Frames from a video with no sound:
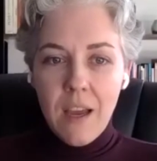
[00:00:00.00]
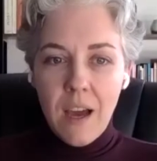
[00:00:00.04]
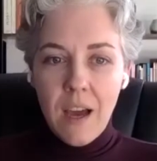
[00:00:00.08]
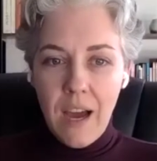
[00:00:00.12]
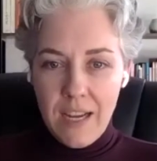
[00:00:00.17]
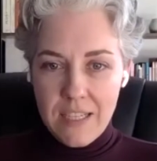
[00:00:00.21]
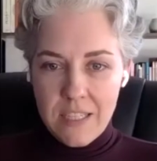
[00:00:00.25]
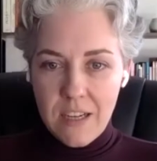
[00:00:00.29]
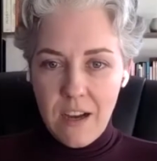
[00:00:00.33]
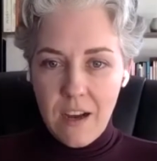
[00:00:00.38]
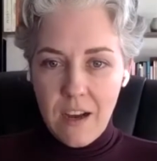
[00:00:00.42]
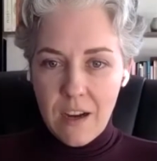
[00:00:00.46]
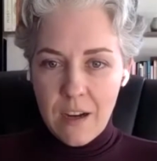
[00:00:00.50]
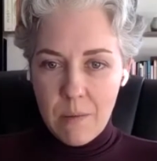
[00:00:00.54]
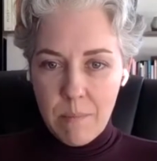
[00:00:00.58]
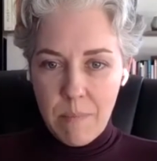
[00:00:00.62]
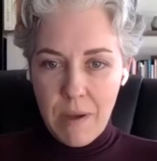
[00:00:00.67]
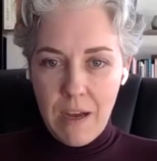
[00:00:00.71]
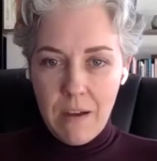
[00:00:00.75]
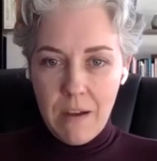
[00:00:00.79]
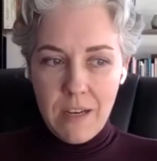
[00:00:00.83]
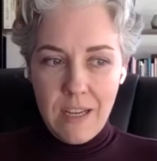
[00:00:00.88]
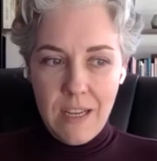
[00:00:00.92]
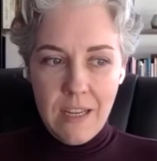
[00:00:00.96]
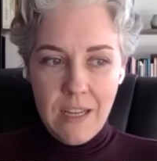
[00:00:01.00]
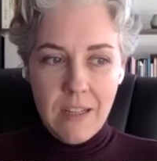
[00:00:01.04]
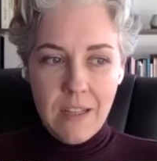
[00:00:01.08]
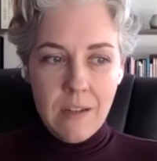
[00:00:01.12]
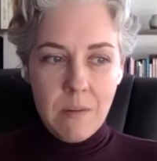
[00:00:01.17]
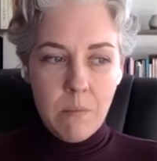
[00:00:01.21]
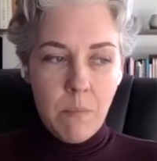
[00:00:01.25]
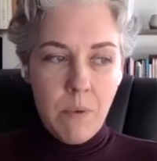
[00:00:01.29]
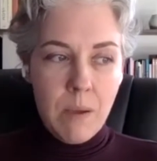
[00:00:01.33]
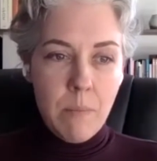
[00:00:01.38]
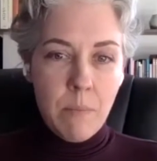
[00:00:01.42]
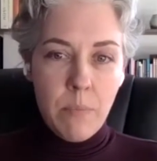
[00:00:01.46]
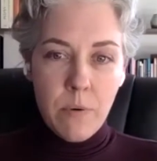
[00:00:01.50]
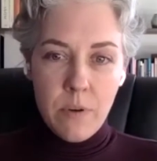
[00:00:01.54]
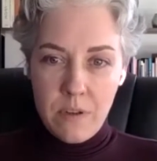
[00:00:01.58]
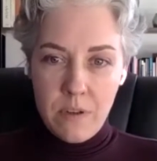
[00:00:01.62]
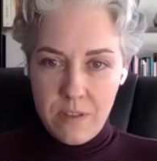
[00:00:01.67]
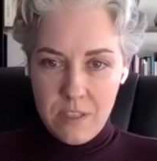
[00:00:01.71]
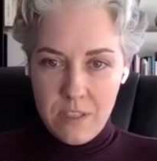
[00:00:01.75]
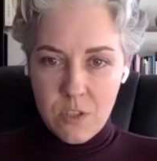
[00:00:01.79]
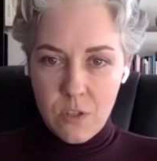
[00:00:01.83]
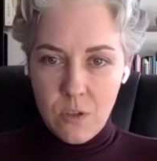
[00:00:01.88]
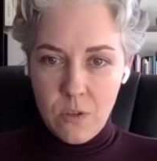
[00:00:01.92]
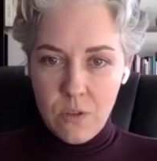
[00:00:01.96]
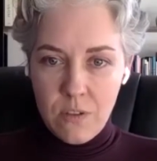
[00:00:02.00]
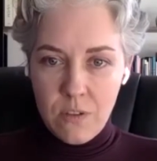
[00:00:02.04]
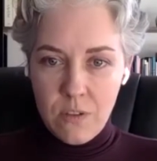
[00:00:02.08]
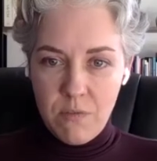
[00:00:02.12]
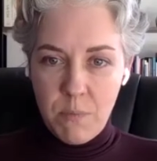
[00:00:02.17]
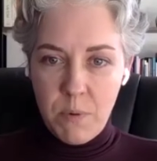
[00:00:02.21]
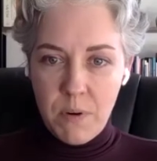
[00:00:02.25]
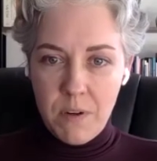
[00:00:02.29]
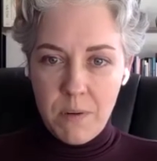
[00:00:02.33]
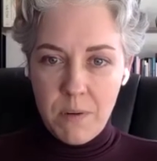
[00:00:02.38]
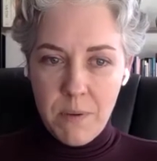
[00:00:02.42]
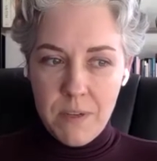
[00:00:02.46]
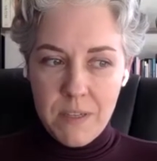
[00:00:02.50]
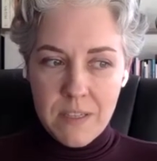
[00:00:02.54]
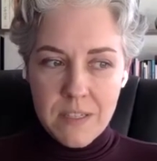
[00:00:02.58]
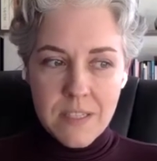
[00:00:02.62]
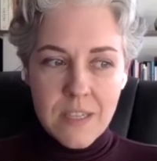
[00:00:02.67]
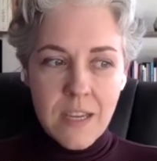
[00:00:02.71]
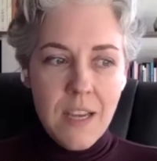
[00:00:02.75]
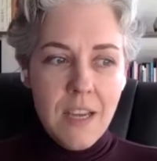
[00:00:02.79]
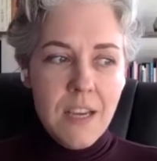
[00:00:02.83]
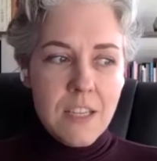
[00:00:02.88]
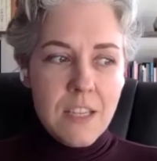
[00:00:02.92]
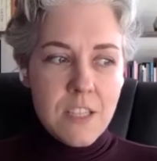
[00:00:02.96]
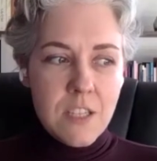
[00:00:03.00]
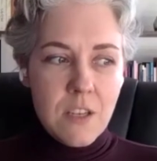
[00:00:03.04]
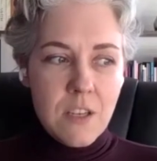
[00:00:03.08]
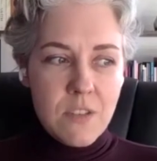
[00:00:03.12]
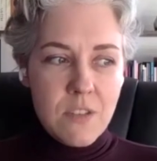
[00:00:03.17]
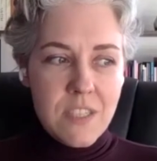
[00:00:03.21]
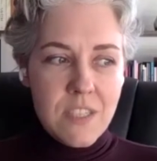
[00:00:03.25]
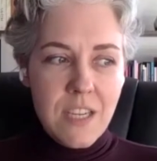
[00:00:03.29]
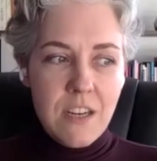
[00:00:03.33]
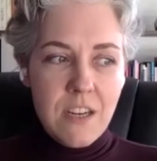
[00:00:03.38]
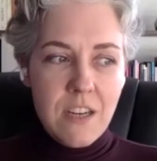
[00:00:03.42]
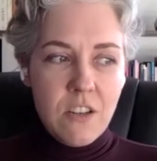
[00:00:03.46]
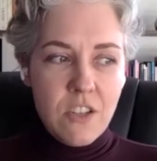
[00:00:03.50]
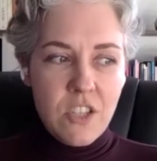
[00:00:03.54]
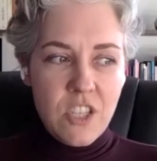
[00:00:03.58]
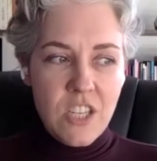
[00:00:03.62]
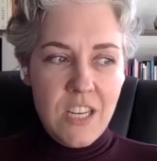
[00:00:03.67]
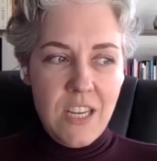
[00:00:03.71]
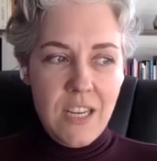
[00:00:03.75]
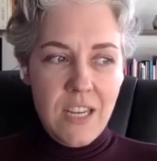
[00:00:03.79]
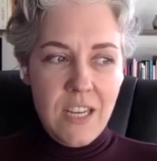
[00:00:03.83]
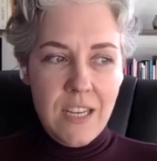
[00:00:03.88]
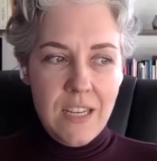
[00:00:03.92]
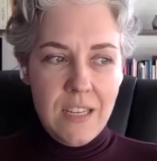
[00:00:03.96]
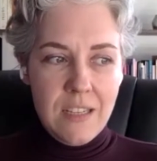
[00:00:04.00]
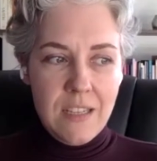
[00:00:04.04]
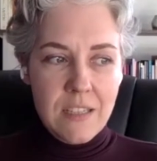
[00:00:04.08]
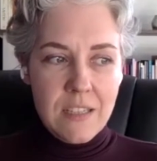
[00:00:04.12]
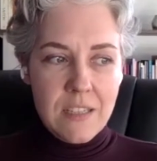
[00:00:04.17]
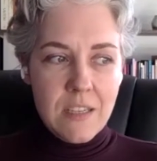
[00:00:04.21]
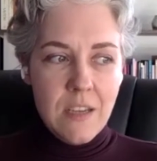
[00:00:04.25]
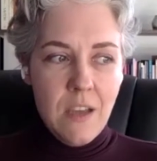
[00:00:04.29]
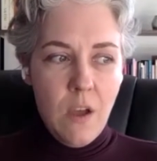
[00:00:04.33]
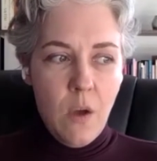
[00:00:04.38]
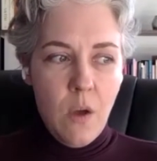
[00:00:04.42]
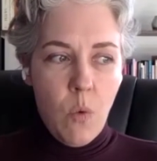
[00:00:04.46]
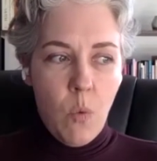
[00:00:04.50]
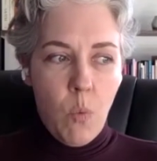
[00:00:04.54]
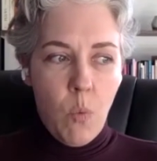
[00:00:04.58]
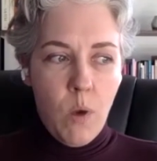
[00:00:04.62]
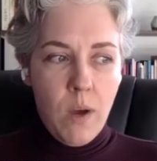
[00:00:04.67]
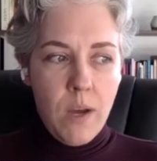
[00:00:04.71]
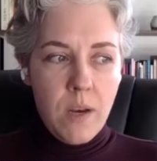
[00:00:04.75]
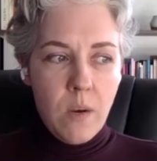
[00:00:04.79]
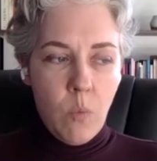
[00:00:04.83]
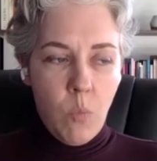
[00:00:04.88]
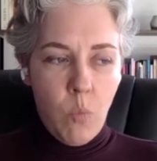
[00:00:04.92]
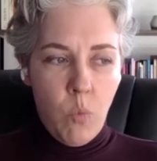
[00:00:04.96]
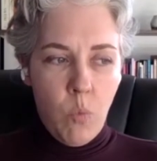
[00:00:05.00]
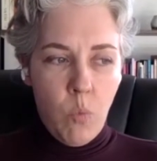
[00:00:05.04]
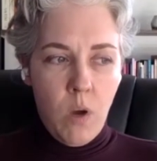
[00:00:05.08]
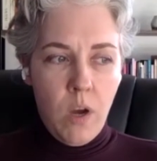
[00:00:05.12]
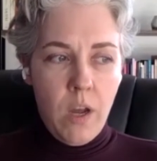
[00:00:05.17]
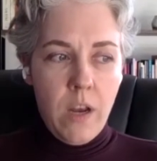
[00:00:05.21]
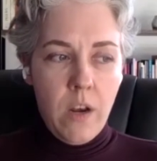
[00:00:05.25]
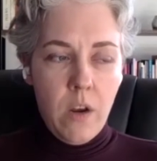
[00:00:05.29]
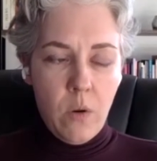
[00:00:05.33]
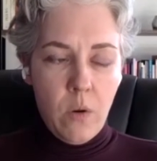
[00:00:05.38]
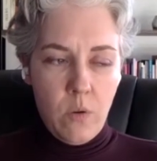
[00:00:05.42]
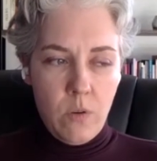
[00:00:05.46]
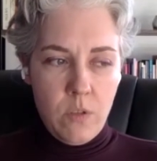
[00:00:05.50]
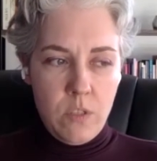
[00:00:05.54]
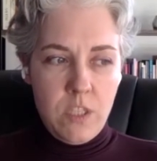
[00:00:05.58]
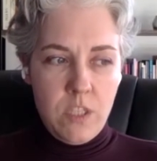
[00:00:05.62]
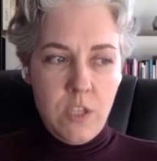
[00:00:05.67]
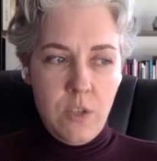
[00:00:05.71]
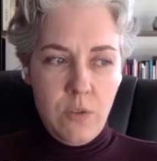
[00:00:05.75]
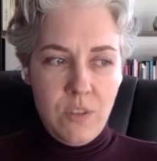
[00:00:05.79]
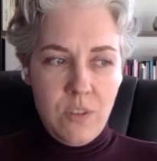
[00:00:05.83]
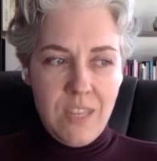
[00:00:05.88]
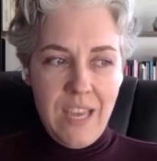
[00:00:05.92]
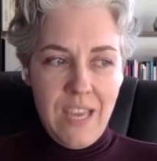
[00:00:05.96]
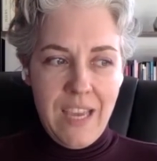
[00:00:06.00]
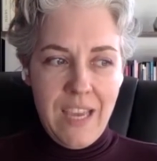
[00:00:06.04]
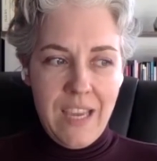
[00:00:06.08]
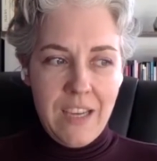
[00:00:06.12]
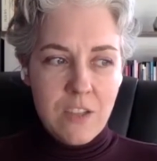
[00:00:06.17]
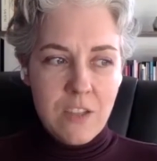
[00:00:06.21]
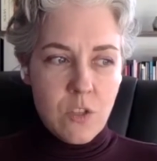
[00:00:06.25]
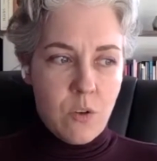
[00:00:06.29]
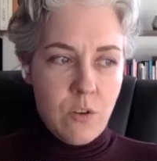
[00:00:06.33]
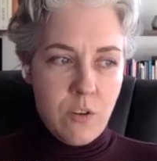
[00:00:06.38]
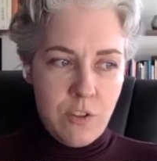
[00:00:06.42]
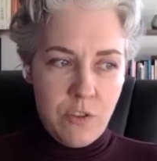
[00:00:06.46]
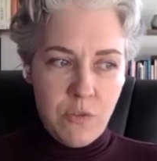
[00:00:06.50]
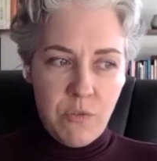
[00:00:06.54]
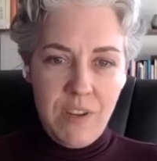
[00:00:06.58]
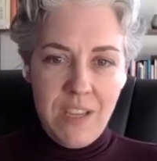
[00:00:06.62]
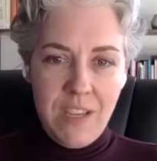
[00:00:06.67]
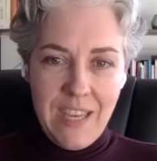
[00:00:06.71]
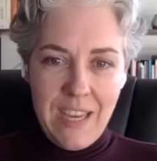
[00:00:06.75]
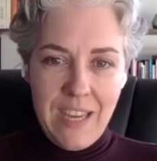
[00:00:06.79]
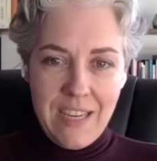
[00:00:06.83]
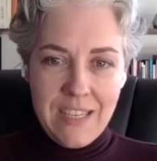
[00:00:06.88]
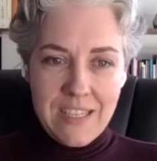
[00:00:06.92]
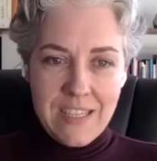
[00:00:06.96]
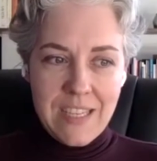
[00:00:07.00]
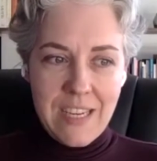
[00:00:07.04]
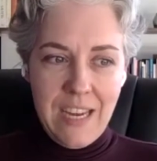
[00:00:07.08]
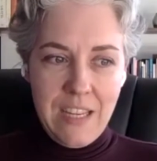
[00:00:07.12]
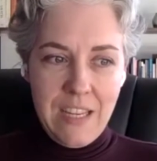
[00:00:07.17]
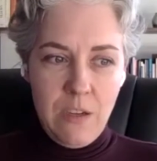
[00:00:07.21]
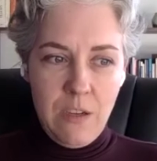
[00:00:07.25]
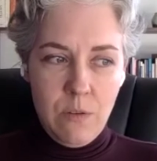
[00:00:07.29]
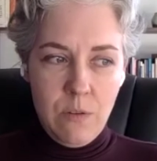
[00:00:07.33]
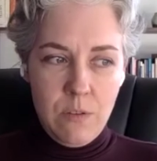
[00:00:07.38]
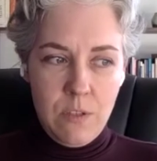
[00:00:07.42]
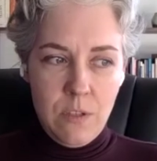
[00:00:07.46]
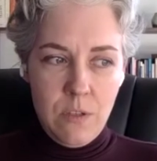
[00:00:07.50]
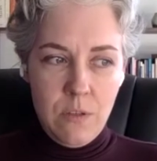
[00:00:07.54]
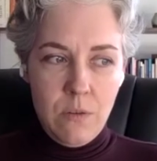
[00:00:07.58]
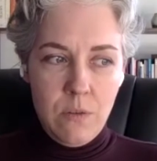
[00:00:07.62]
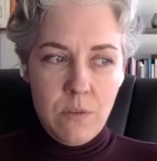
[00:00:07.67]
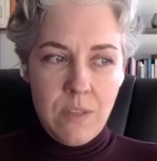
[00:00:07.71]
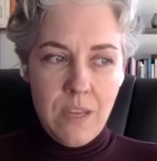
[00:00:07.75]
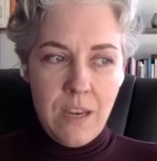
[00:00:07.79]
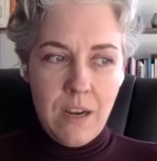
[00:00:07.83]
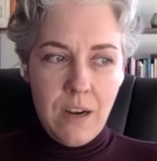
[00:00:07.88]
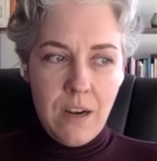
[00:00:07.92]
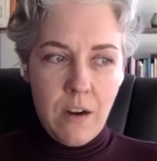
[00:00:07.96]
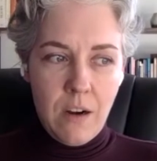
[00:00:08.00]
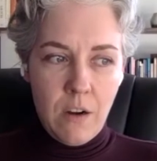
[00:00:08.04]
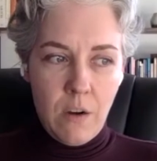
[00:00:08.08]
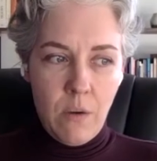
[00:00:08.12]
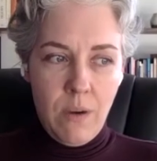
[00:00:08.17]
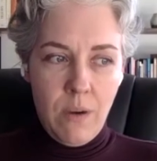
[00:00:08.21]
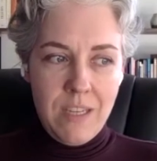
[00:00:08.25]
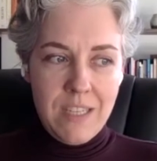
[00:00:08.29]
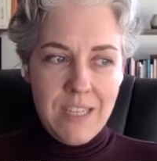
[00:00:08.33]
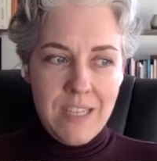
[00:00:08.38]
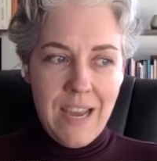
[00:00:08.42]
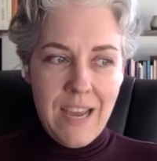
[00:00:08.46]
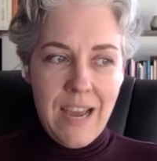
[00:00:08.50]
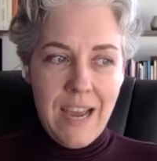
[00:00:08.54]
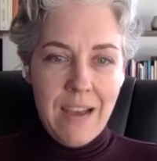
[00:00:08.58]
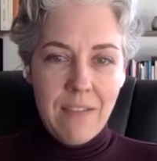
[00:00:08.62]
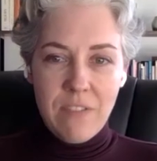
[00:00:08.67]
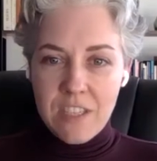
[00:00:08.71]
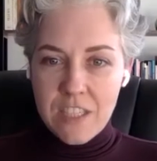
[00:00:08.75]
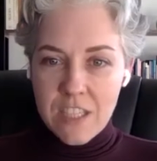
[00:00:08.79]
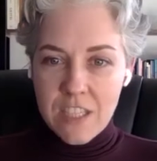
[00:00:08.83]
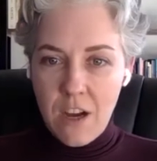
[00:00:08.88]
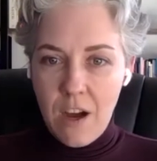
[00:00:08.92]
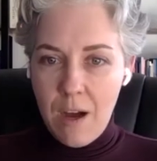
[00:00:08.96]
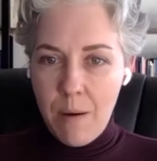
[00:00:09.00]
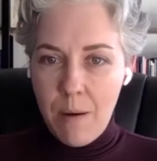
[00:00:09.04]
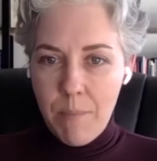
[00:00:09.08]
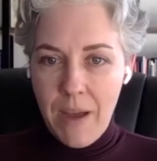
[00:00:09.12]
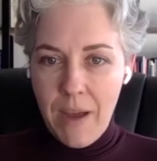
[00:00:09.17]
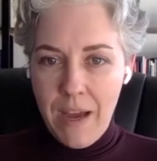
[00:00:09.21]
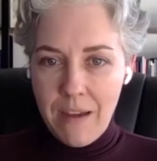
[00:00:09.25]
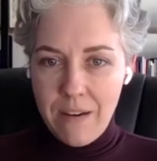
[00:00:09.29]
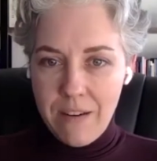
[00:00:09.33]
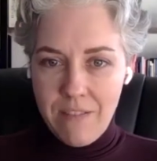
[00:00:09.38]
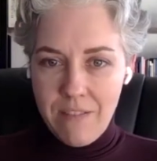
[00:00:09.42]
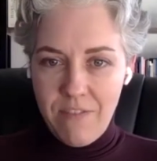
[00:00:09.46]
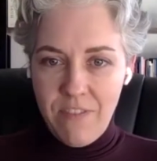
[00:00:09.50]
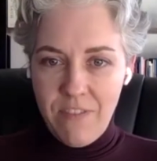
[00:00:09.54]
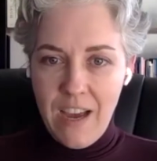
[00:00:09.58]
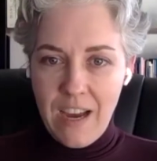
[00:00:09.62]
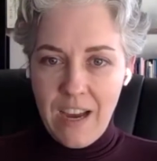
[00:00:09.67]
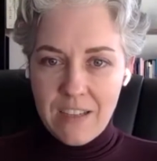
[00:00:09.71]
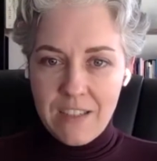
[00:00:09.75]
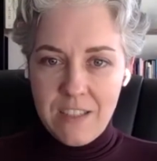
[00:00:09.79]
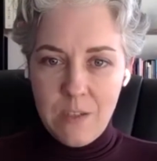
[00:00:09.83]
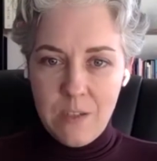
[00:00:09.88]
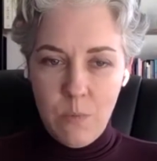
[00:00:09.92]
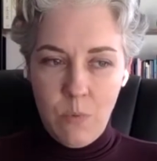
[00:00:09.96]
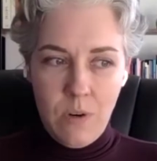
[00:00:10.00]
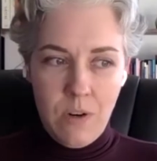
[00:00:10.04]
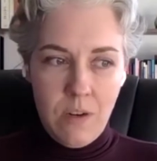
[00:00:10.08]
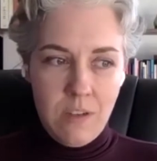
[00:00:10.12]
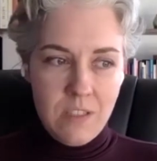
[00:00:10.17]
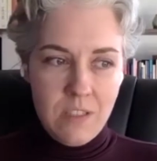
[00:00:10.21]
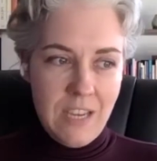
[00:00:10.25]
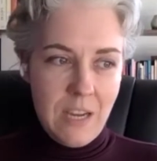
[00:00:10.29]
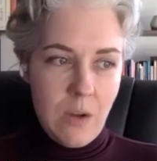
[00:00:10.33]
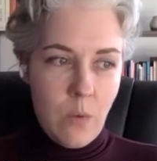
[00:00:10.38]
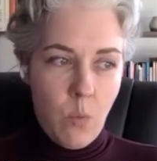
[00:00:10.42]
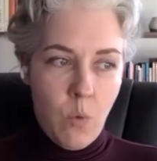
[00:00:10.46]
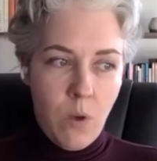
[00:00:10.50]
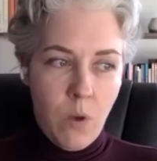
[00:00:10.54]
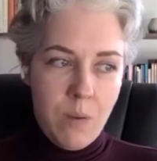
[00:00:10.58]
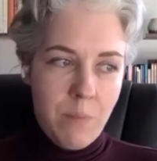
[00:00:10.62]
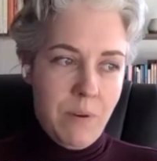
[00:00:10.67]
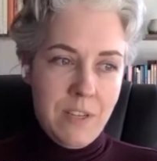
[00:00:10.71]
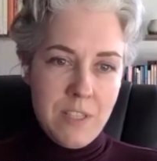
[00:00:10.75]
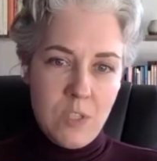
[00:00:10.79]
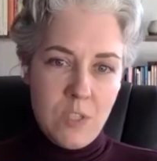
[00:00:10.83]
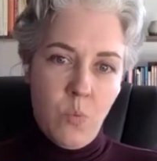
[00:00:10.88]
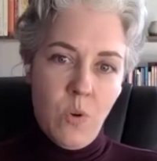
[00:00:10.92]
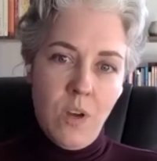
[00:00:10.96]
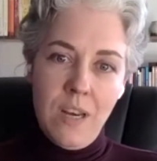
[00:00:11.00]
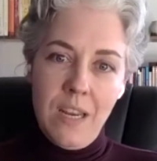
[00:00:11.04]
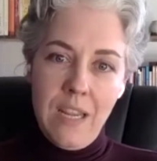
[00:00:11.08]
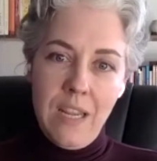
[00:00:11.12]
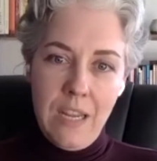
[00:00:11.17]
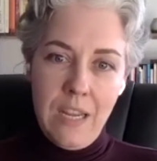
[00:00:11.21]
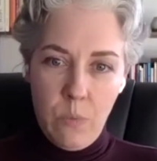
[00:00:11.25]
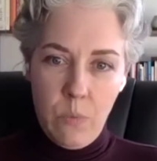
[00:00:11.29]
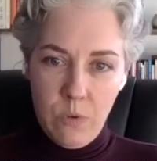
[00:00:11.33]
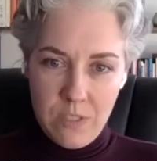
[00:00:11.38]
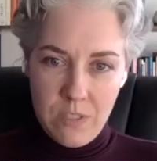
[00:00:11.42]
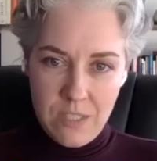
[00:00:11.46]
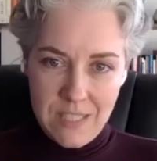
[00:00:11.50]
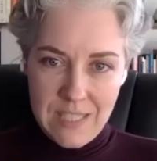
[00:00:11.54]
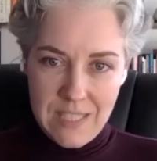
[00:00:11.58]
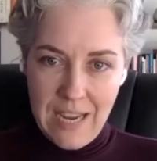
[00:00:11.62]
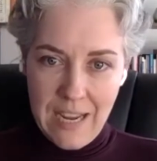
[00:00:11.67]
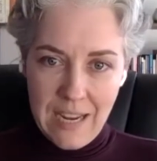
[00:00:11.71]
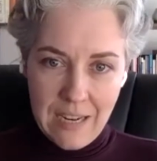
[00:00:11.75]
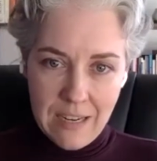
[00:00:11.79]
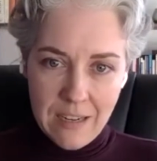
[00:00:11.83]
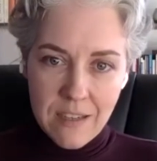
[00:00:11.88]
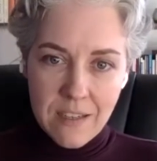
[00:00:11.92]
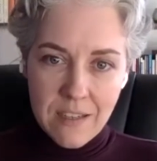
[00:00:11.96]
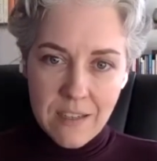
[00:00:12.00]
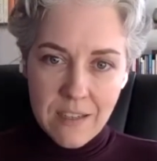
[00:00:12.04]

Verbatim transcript: I talk about in my book, The Soul of Purpose. So, synergy is what one or two things or three things can you do that are going to have this compound effect to where it's like one plus one equals 10.